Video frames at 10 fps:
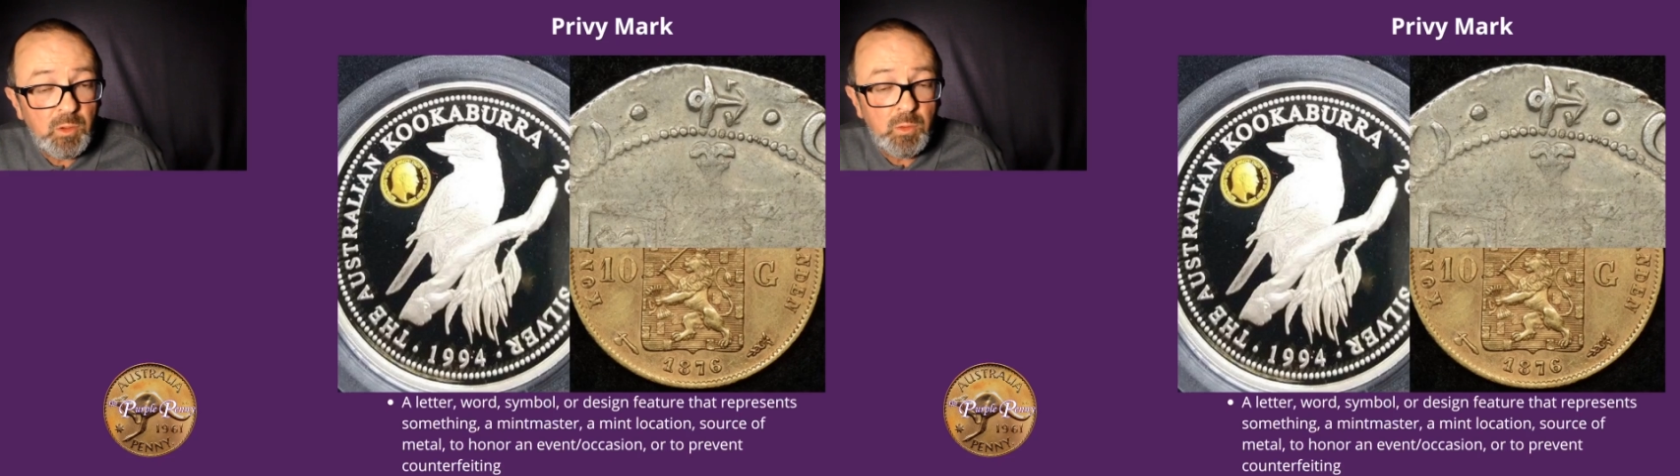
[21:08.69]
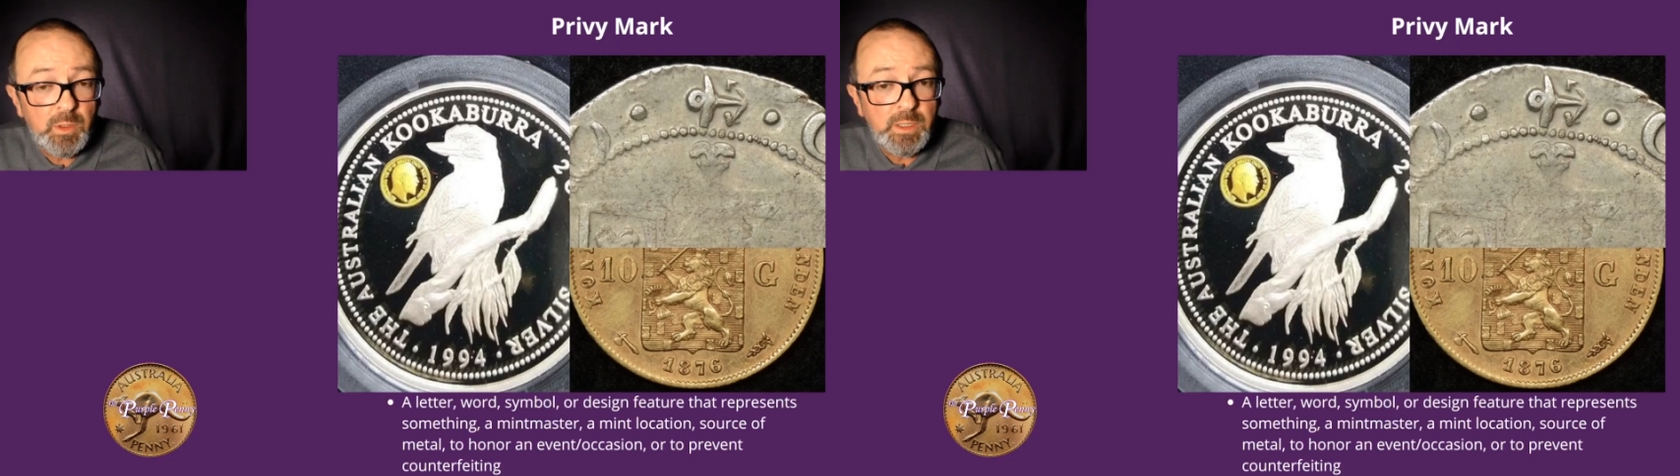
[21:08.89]

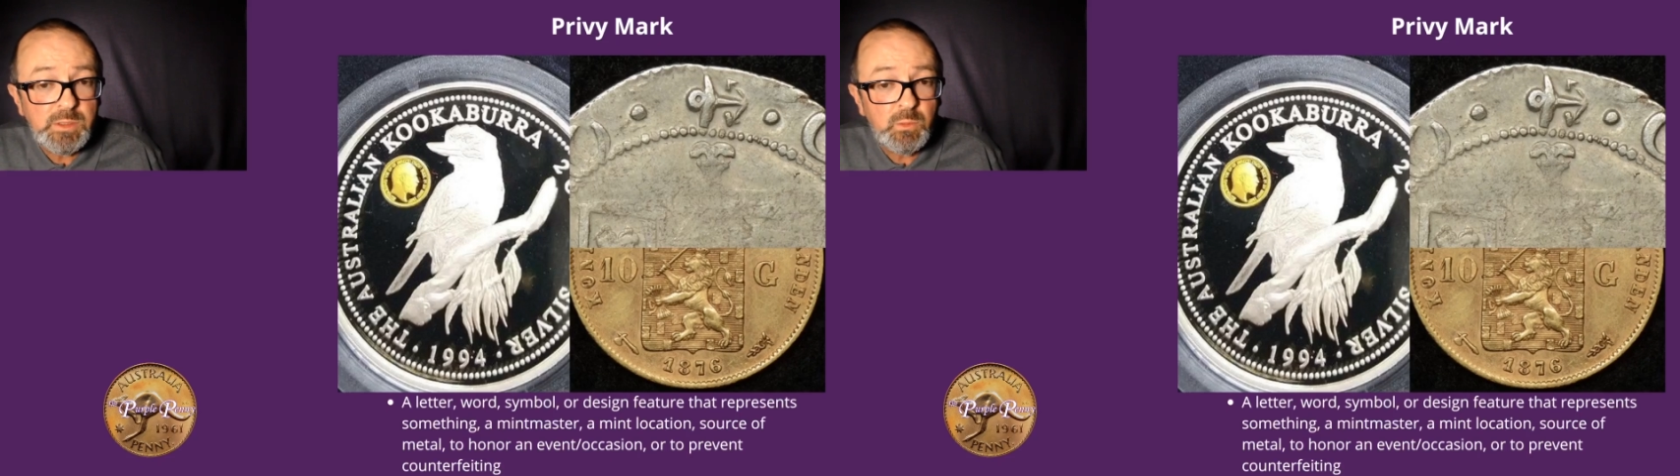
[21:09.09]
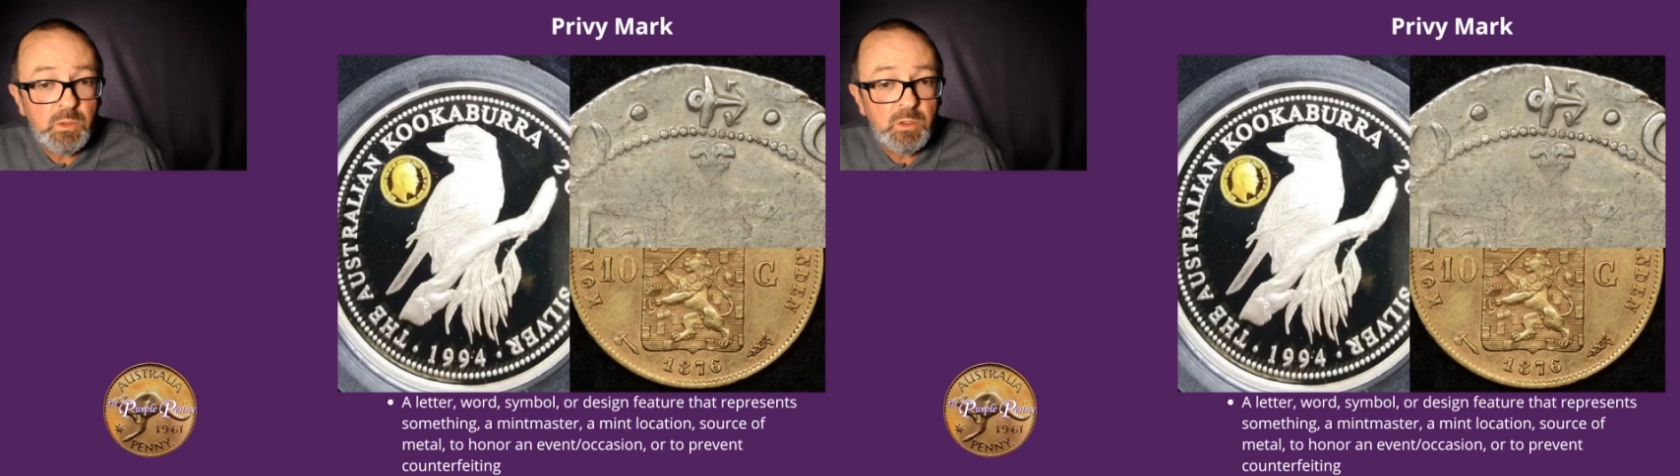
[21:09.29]

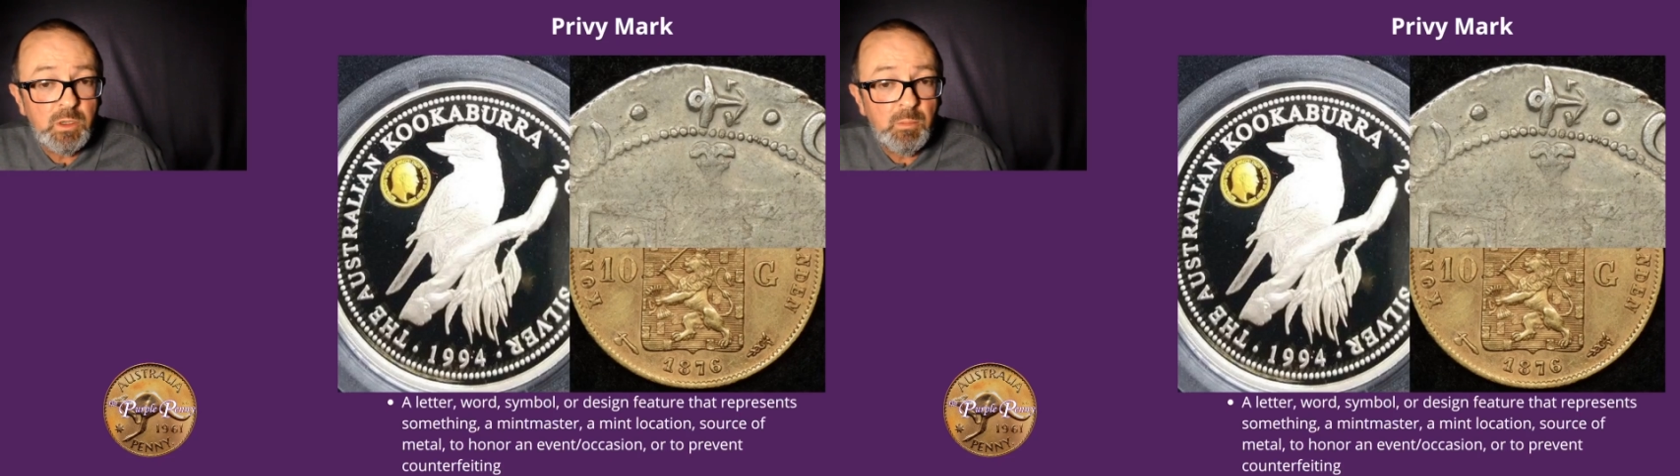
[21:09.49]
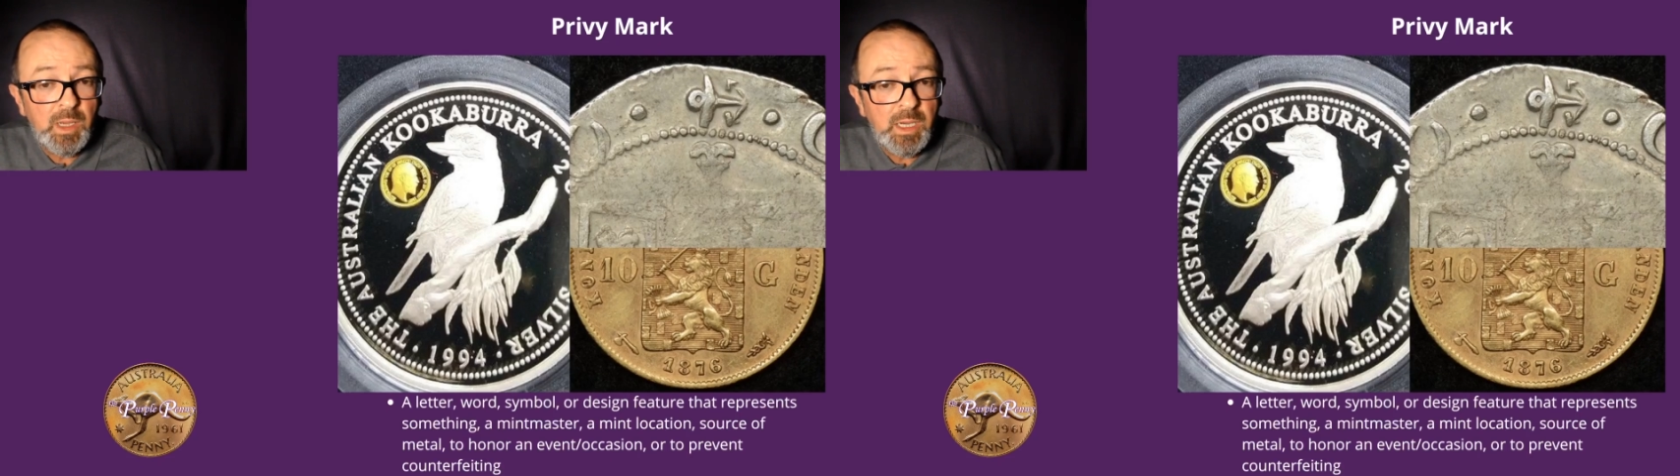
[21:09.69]
coins
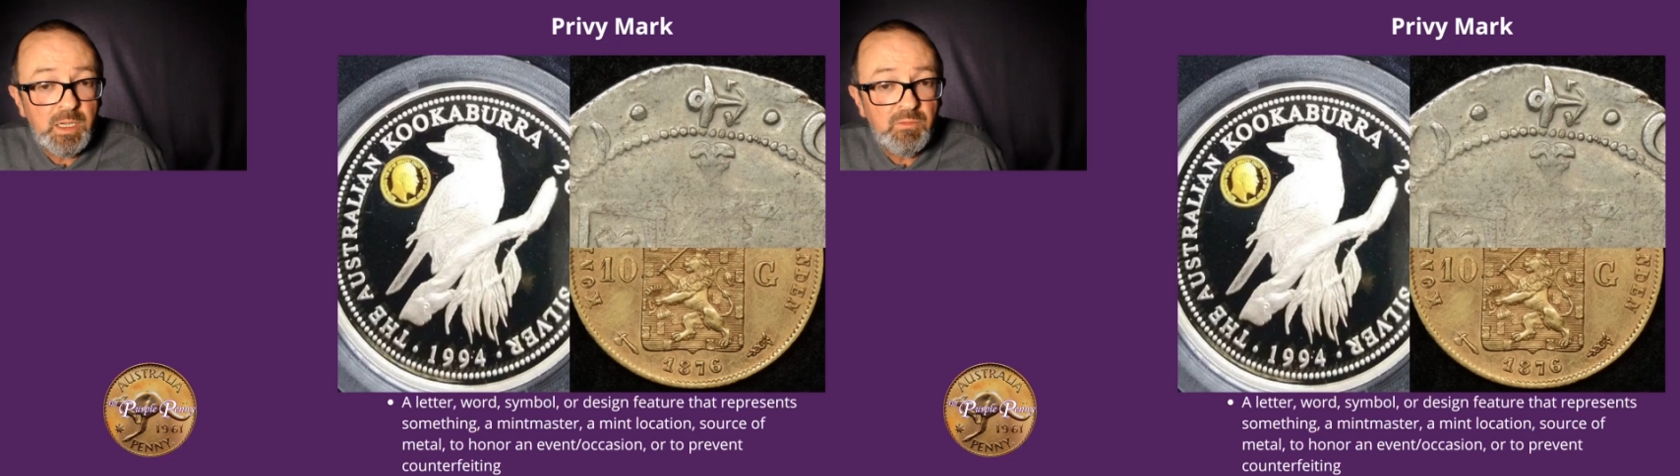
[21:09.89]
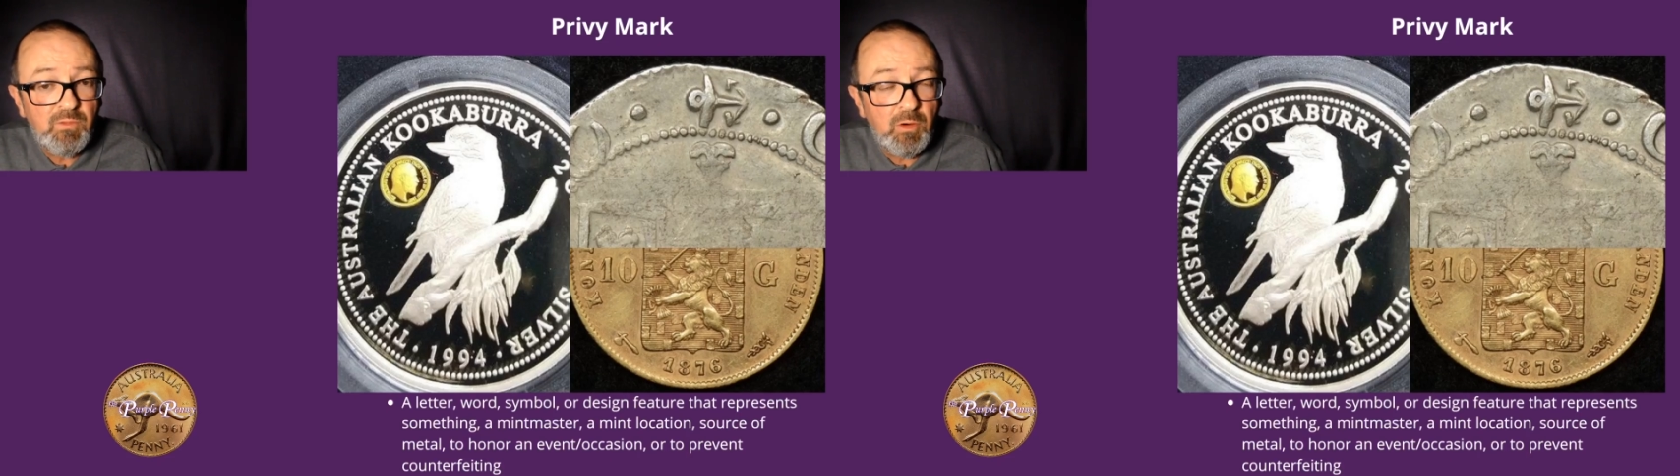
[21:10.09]
were
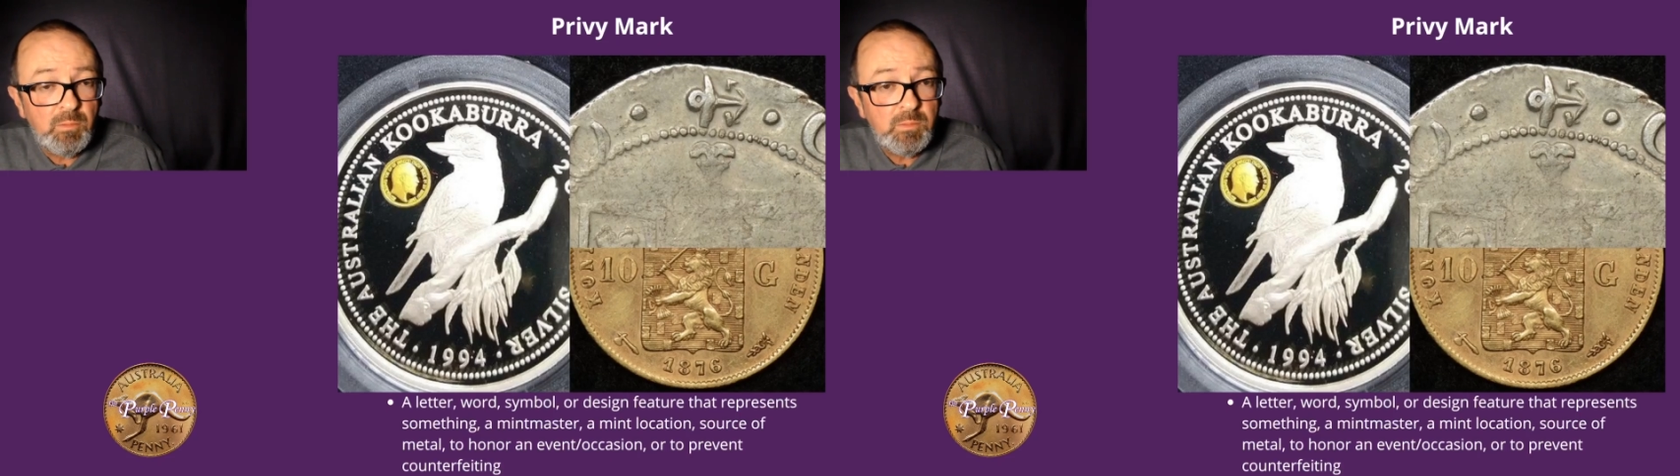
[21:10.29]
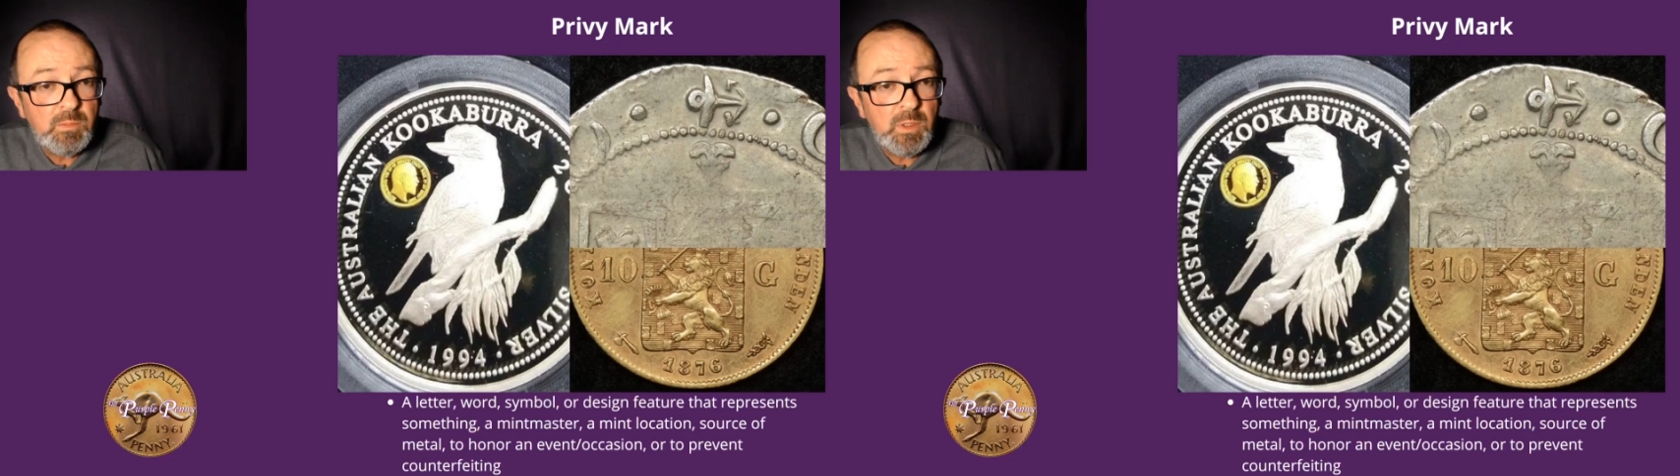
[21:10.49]
made
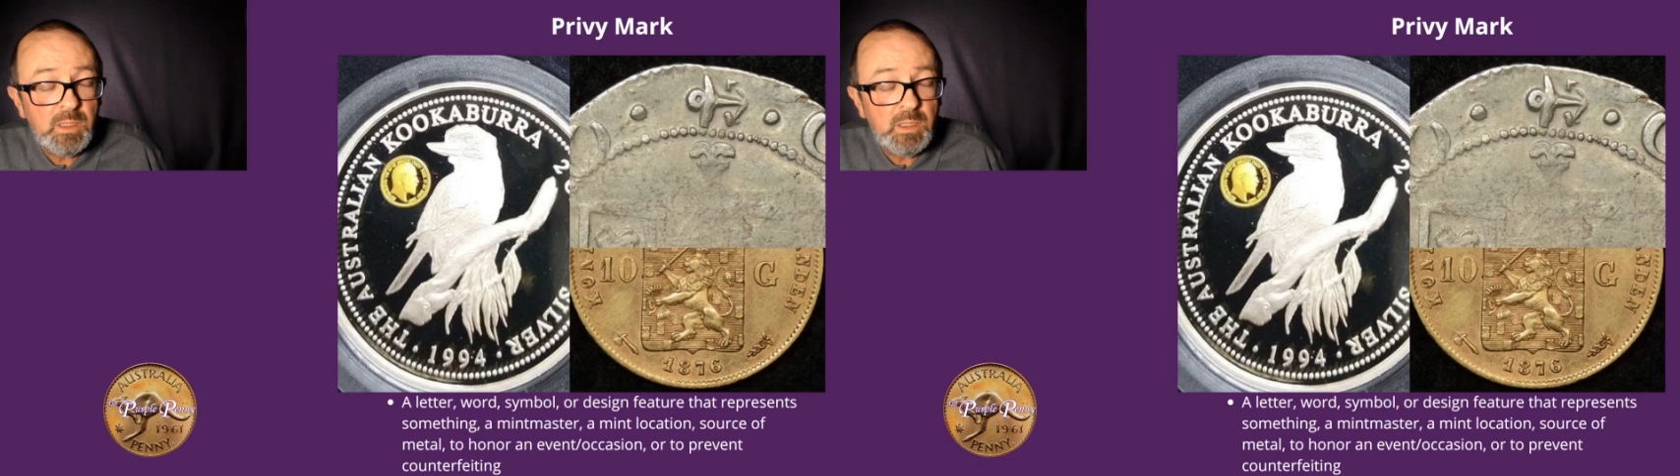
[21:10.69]
from.